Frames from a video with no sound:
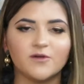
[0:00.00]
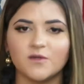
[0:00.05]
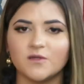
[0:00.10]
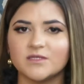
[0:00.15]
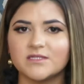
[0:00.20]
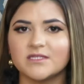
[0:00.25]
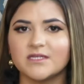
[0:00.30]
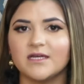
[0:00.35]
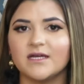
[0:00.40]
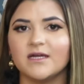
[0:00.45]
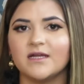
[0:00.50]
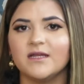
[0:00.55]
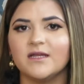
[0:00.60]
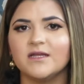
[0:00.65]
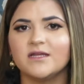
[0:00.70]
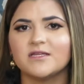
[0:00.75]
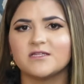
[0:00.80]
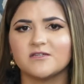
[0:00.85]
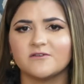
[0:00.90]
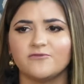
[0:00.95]
Ulta,
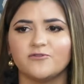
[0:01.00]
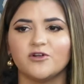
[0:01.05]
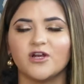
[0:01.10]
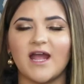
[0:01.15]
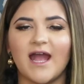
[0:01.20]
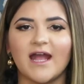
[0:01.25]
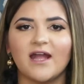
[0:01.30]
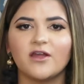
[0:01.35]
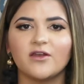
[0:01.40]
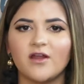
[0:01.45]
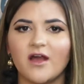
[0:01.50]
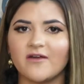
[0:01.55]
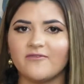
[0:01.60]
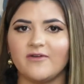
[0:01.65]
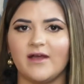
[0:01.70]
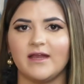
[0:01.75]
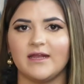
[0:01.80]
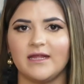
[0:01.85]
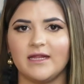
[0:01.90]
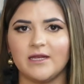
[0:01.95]
Sephora. I could not
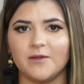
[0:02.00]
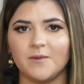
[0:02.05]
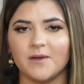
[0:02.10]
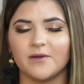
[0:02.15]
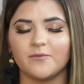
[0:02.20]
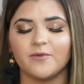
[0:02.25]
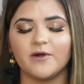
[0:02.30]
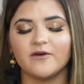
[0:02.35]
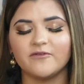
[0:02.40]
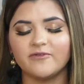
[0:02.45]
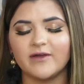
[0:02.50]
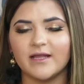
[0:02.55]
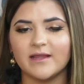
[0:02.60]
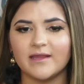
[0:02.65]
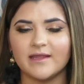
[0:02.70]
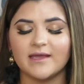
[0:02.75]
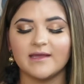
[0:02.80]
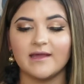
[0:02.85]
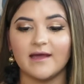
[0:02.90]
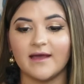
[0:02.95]
find it anywhere. Well,
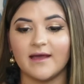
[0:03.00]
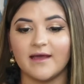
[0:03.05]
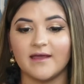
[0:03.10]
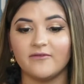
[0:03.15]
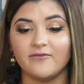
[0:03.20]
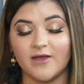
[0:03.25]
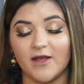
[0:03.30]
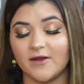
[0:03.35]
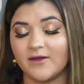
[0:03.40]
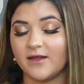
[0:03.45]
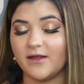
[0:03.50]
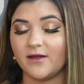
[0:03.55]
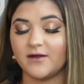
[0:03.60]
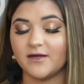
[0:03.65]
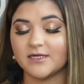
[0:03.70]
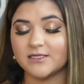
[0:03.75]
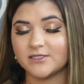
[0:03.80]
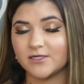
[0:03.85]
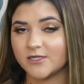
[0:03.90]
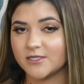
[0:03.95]
finally I found it
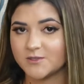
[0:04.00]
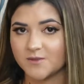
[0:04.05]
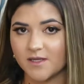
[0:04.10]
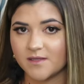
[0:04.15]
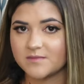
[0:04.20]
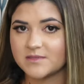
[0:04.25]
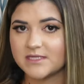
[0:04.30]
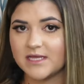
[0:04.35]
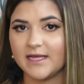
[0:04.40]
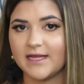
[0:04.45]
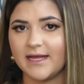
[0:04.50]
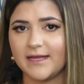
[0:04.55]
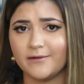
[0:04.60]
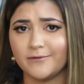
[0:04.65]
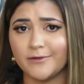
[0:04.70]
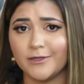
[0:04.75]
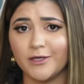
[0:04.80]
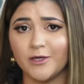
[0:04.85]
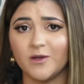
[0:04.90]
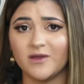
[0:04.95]
on Tarte's website. I
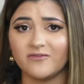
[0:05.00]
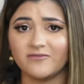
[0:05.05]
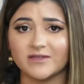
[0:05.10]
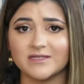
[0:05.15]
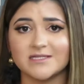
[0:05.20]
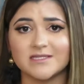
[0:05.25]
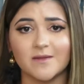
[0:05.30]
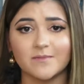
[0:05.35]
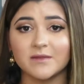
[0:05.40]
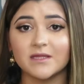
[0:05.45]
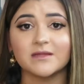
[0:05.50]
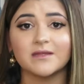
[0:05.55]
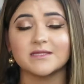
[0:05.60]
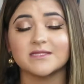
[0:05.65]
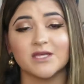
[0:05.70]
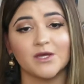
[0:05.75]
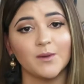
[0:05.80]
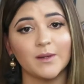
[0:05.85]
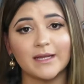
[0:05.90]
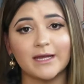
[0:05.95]
don't know if it's something
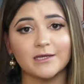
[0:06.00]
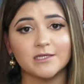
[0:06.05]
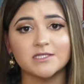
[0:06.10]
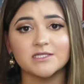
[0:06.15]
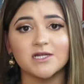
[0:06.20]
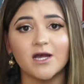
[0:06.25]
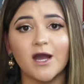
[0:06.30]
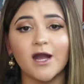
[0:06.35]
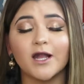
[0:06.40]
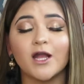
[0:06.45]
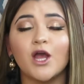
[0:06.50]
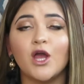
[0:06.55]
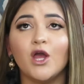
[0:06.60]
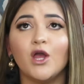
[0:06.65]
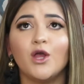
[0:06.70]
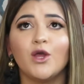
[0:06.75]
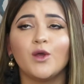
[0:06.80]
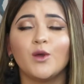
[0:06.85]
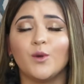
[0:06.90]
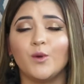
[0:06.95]
that's going out of stock
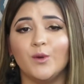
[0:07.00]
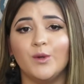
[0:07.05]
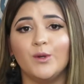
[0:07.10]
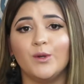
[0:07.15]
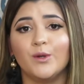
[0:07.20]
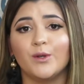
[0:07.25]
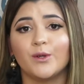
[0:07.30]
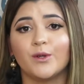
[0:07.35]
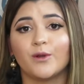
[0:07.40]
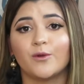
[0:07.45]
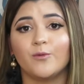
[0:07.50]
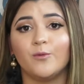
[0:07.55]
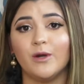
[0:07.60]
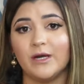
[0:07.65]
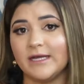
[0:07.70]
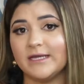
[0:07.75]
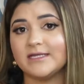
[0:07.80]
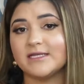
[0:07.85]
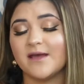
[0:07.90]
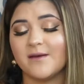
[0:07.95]
or
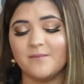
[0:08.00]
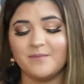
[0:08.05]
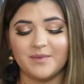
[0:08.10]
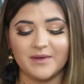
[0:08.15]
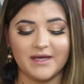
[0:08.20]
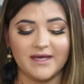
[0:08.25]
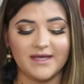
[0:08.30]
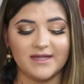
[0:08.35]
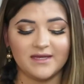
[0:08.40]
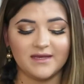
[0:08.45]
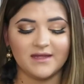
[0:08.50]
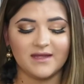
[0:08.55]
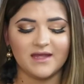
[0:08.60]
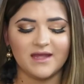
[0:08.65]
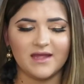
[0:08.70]
what, but